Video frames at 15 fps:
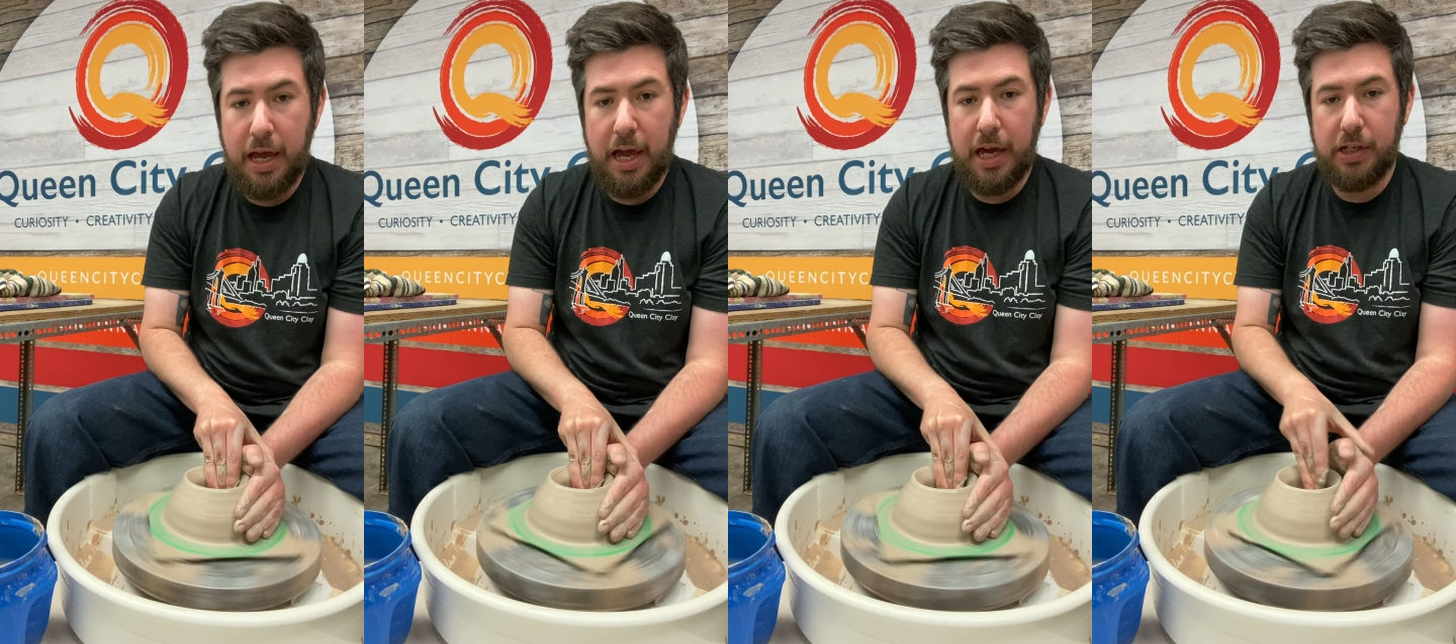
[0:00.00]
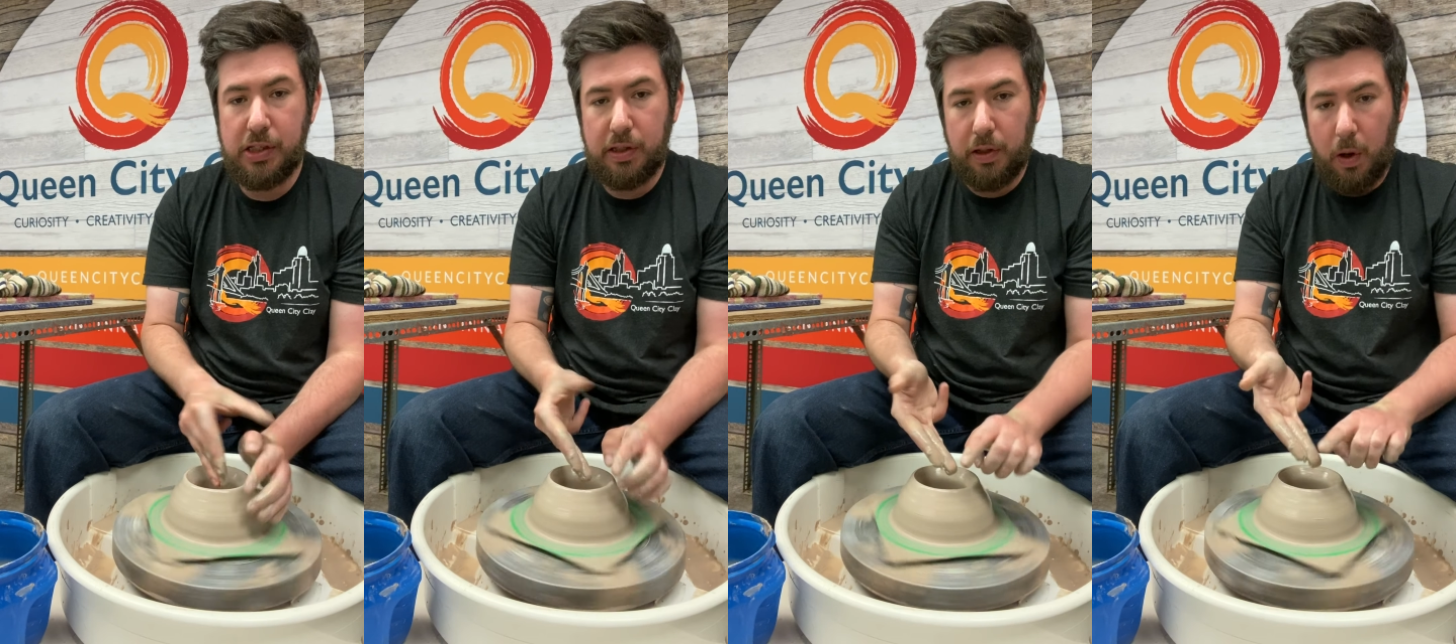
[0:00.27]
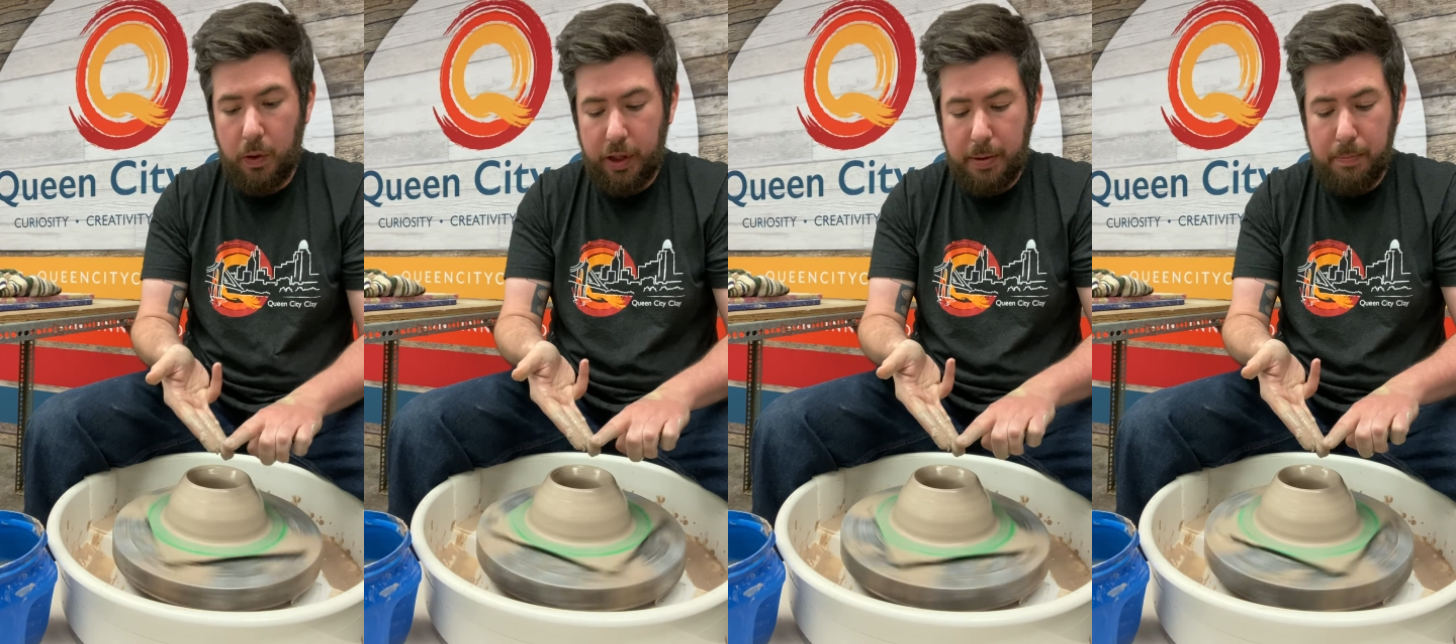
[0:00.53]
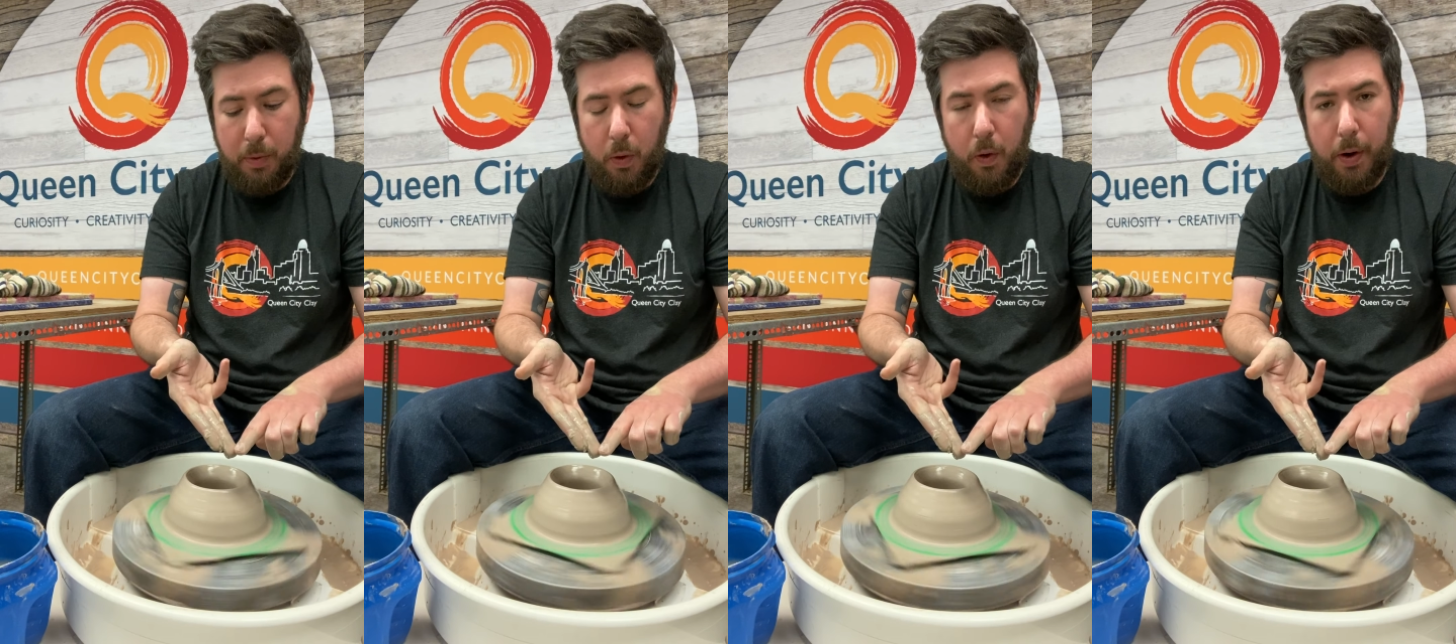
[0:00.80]
and slowly
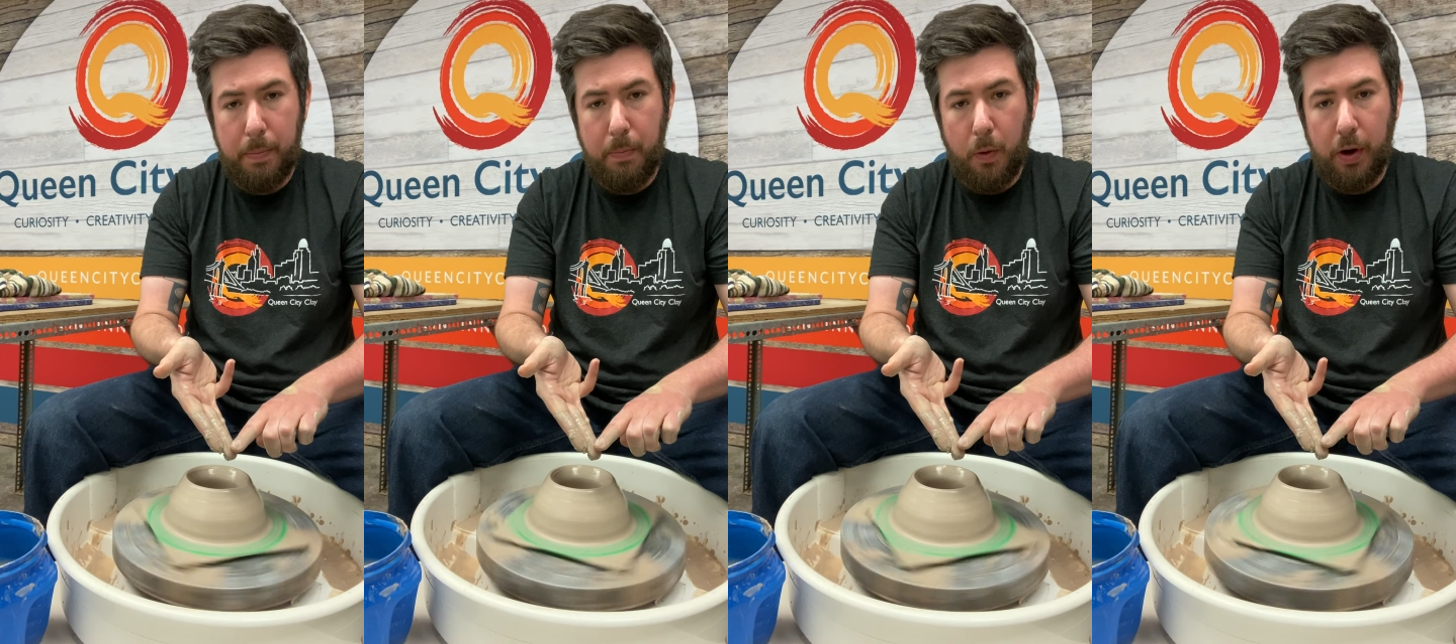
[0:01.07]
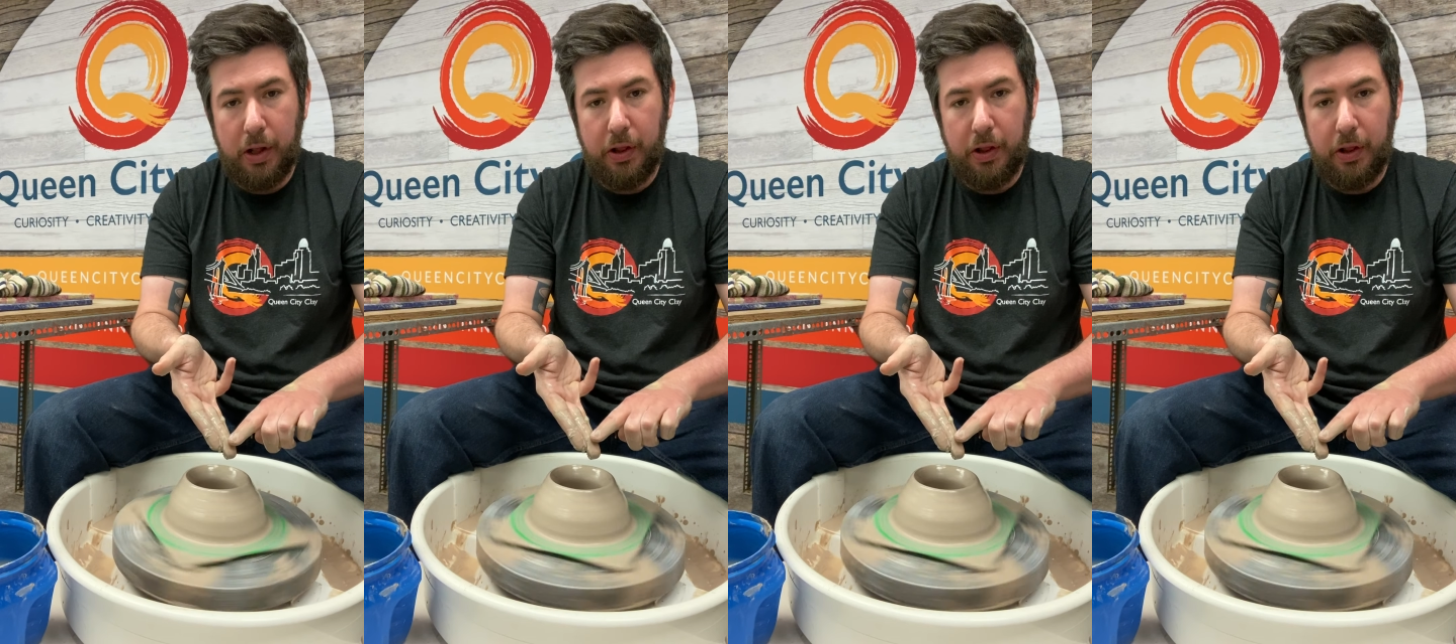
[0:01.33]
more and more